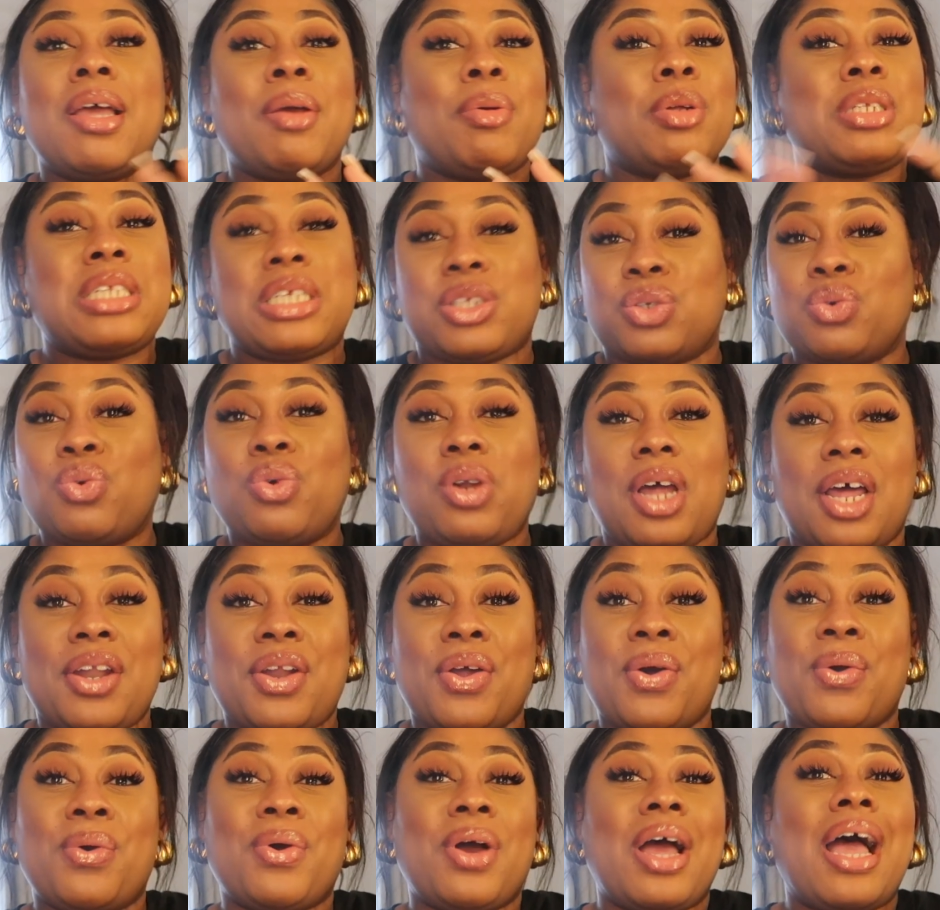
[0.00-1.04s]
That's all I
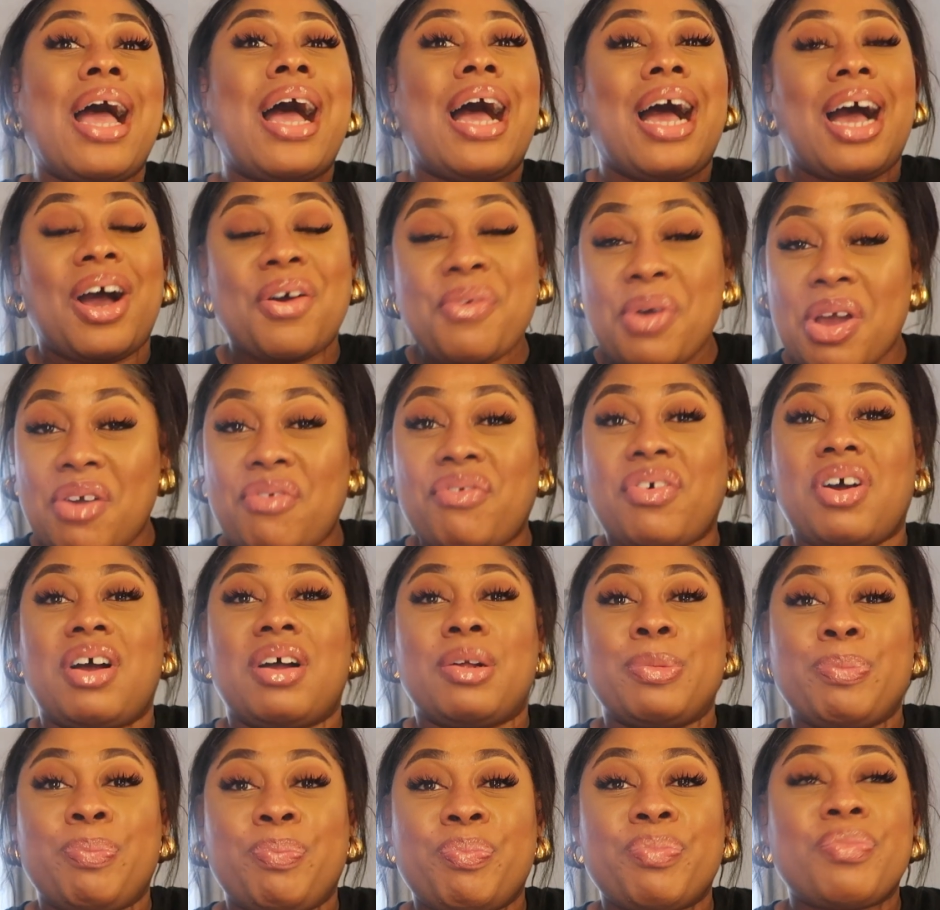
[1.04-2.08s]
know.
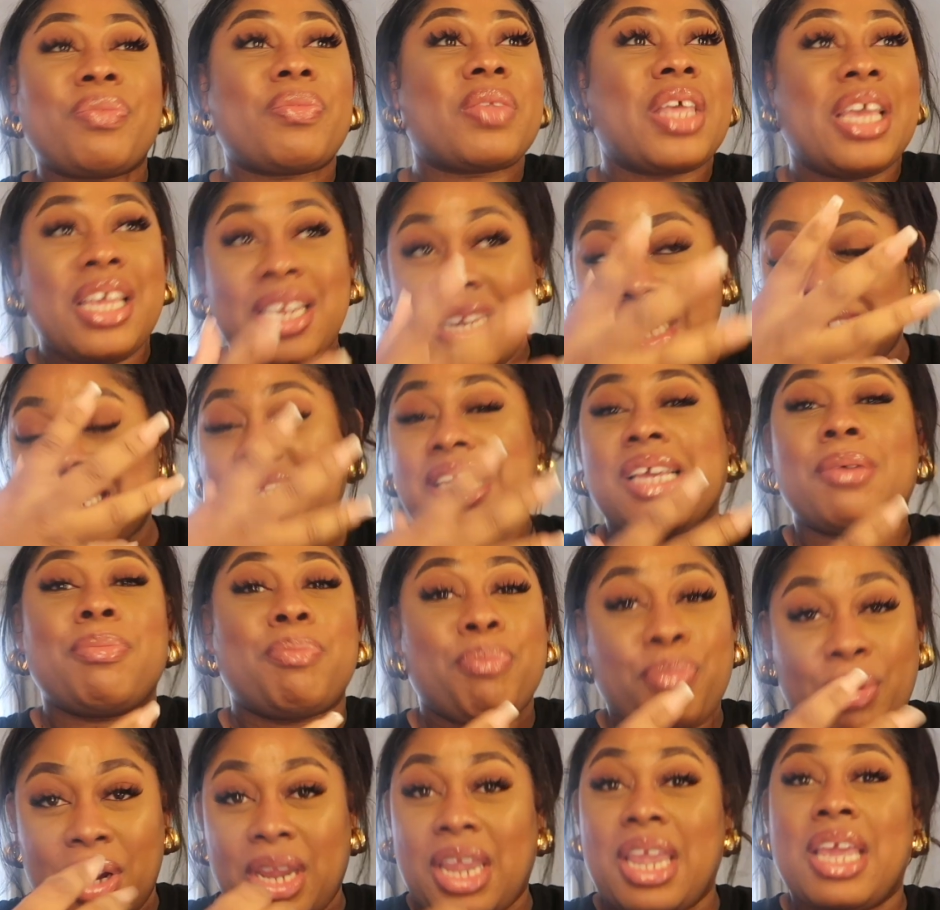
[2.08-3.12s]
However, it needs to
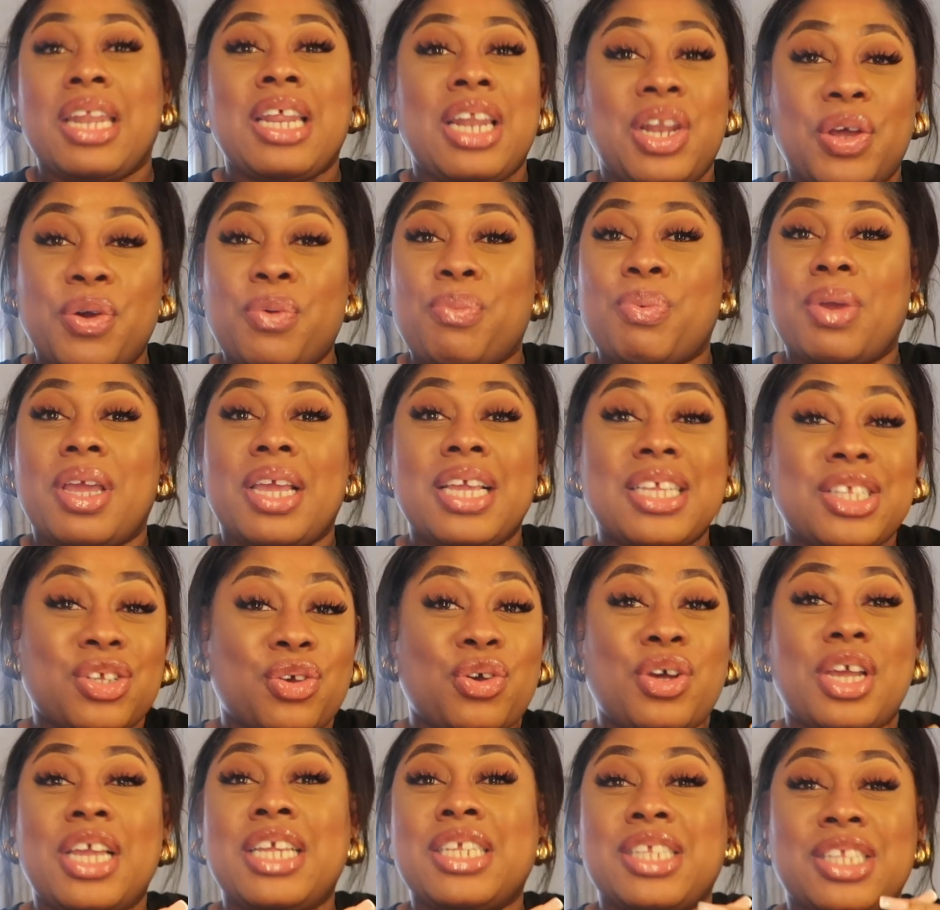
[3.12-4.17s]
bring it in a little bit.
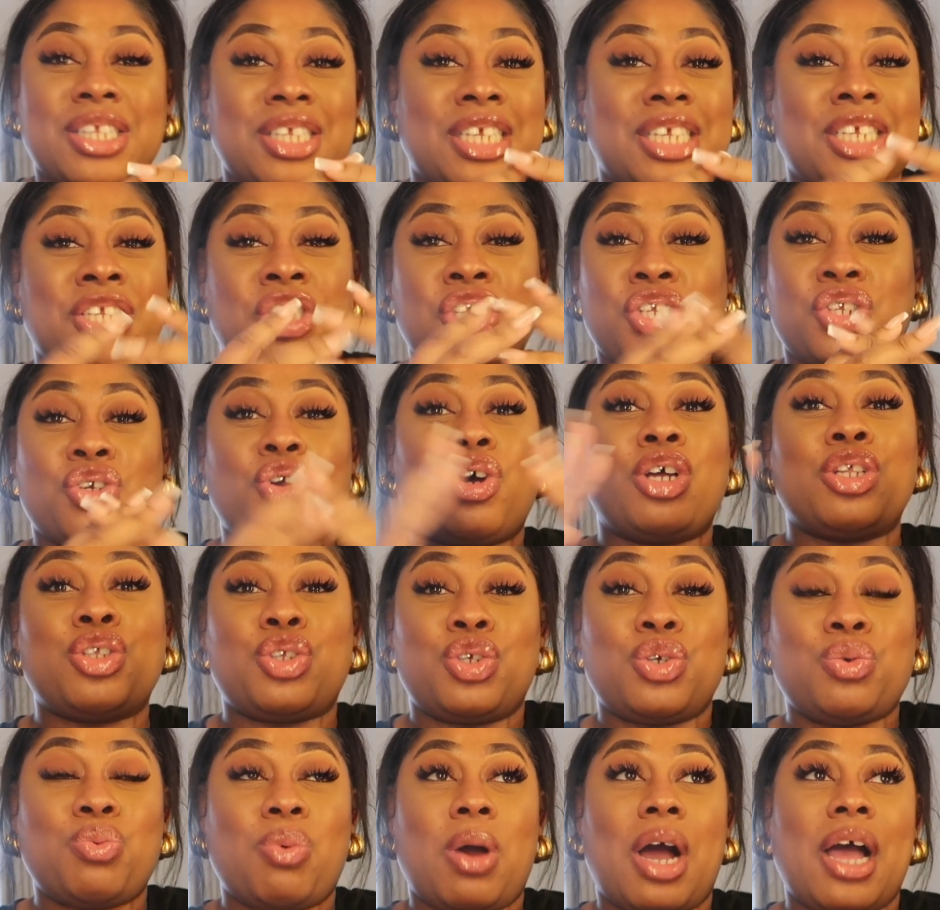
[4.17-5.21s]
It's just gotten
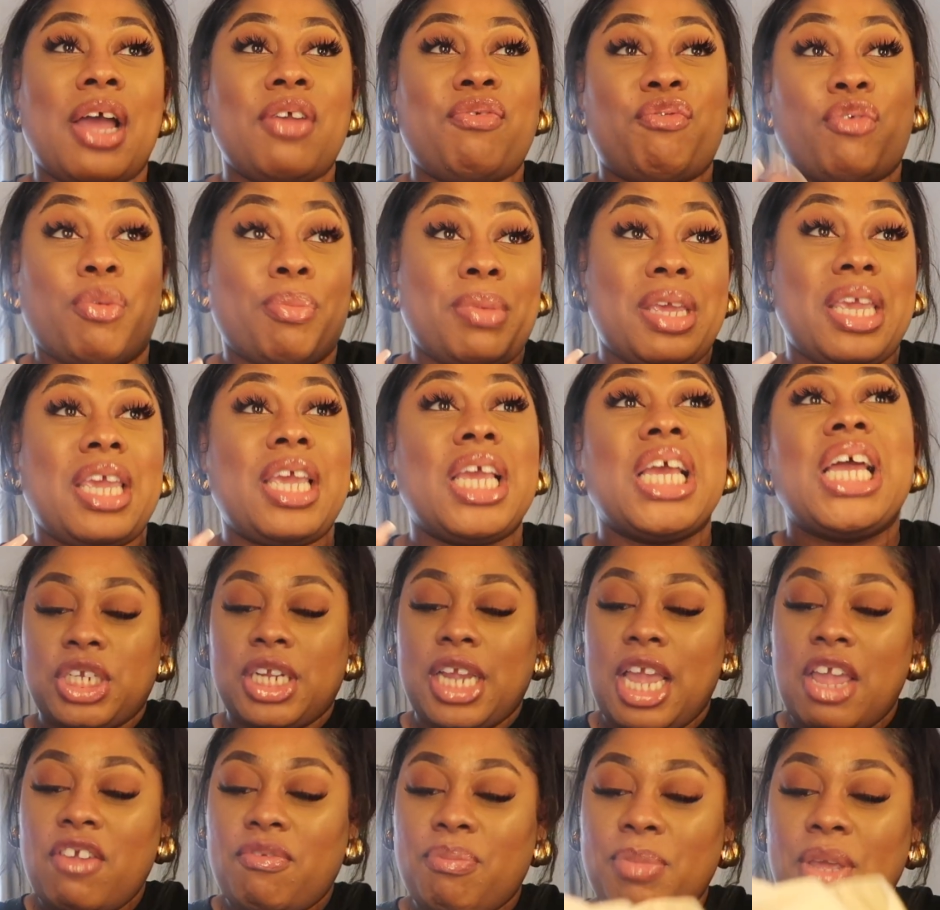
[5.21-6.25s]
too wide for me. She
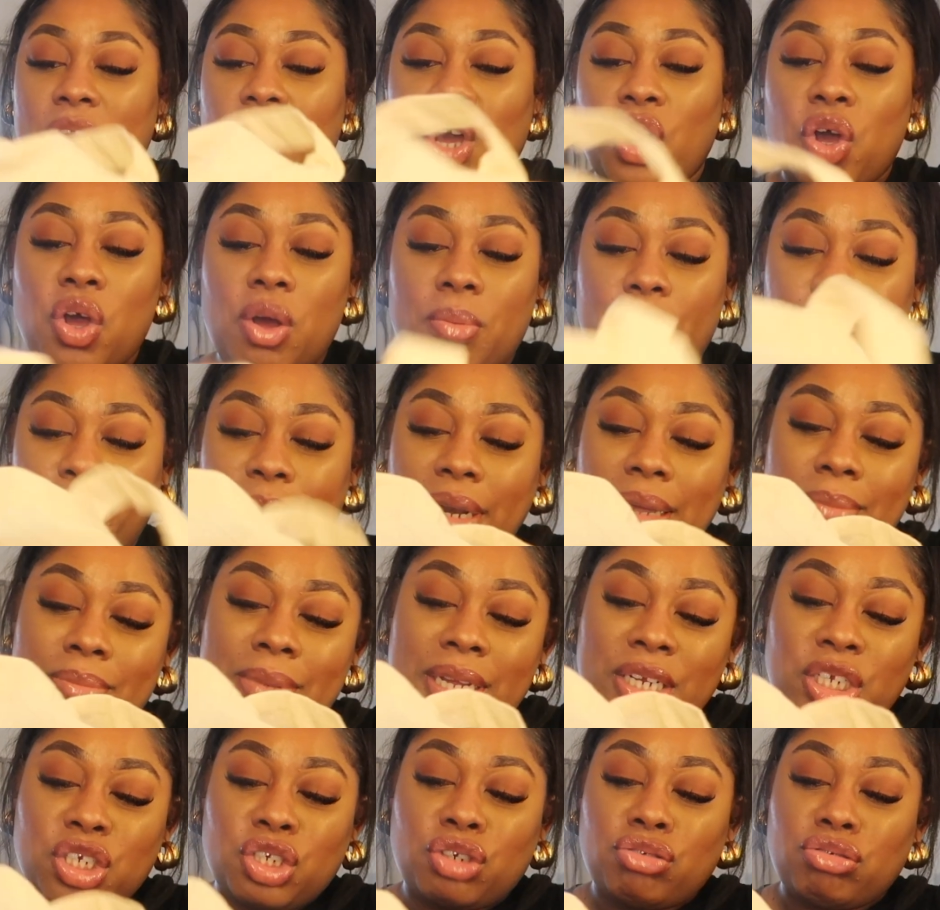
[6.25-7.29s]
gave me a
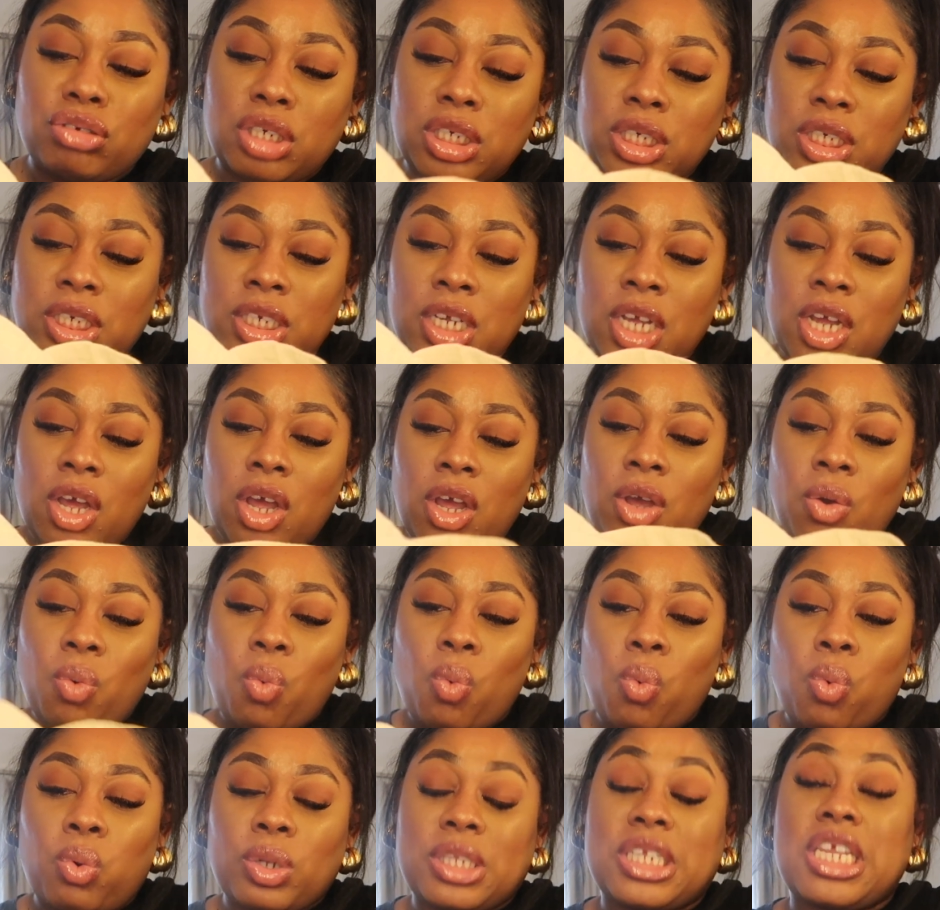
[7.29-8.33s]
complimentary
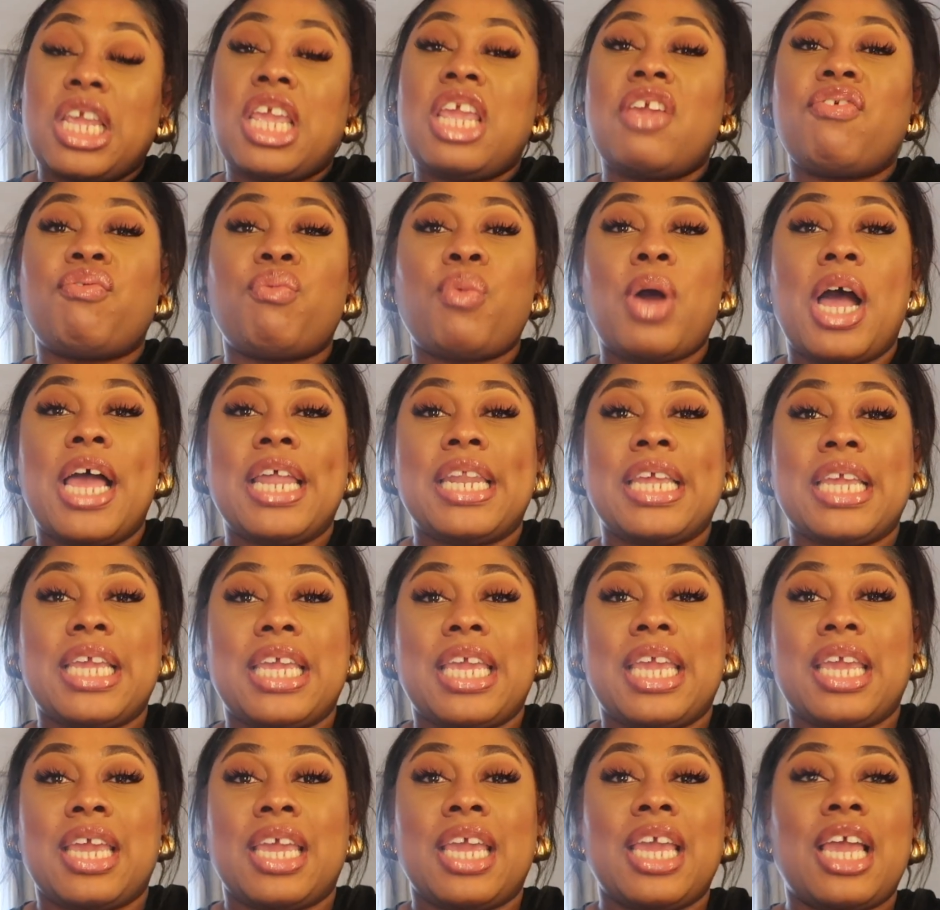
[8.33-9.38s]
teeth whitening
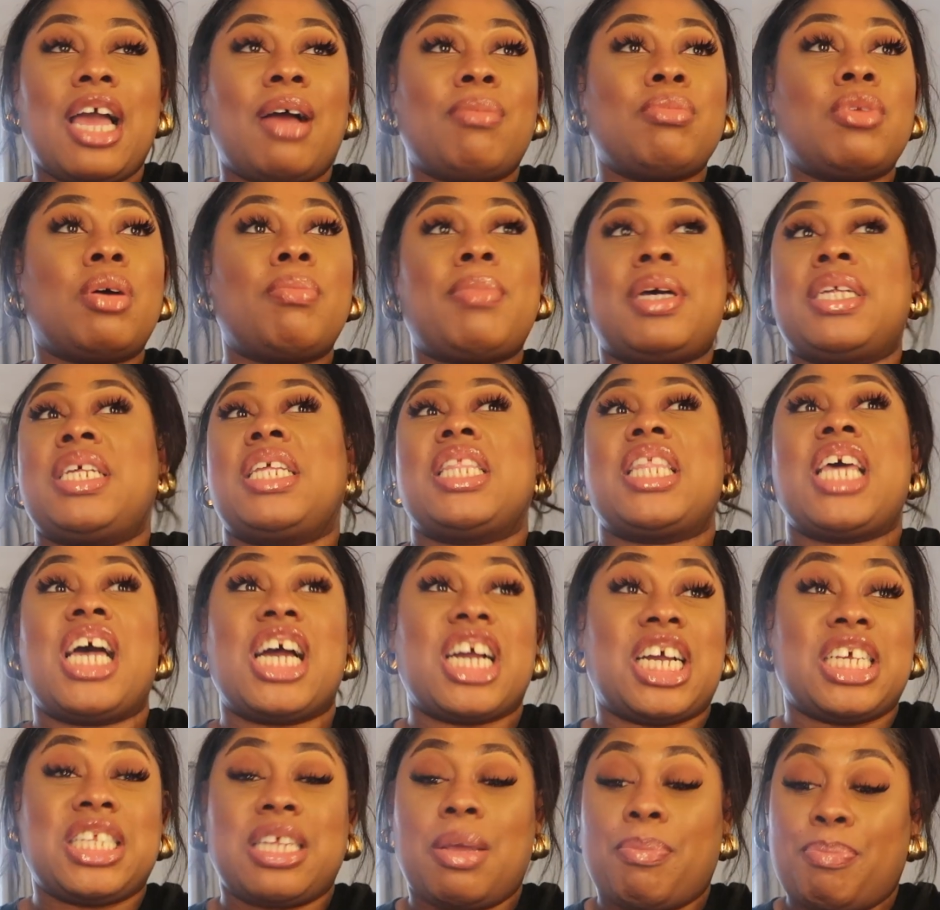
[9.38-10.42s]
kit. I'm not mad at that
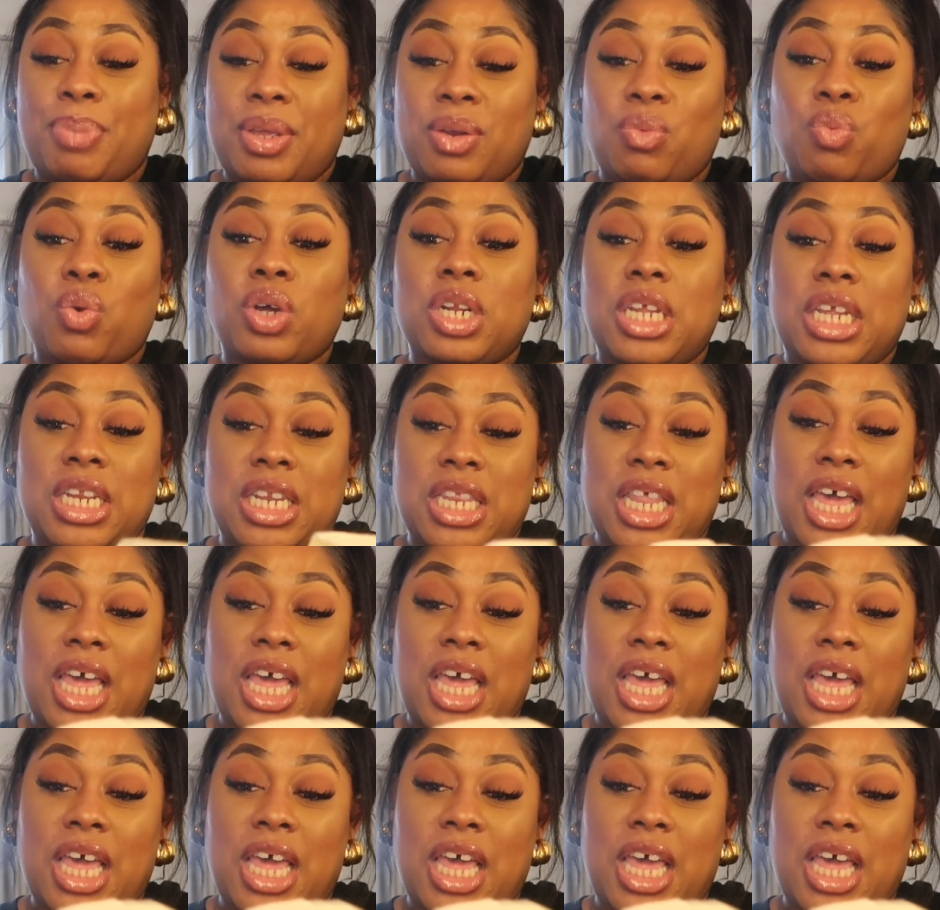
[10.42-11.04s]
because I've been wanting